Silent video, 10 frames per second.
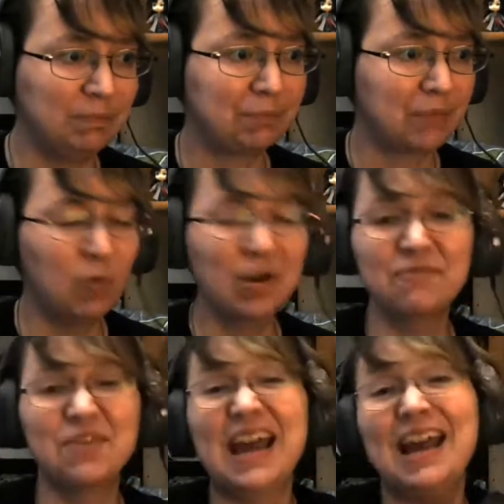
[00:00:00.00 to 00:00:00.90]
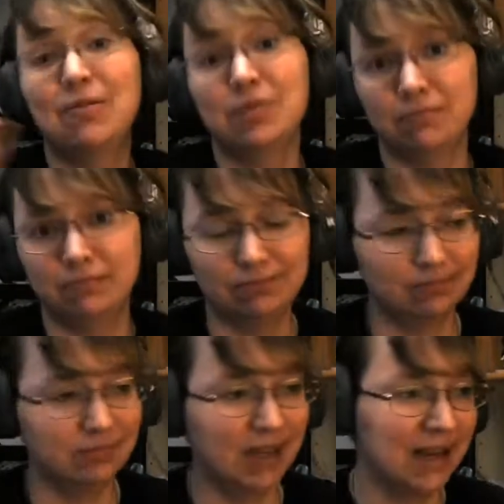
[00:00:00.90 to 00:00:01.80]
One of the harem,
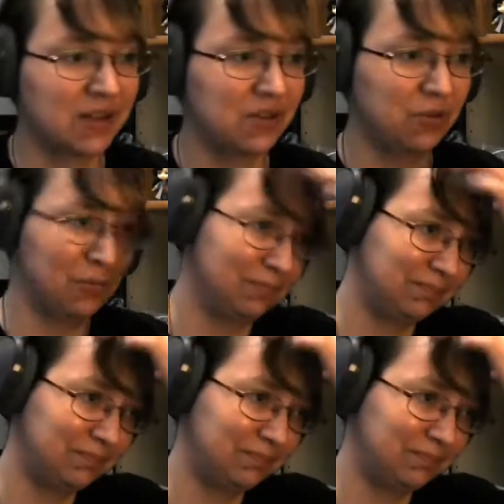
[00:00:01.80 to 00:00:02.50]
I assume.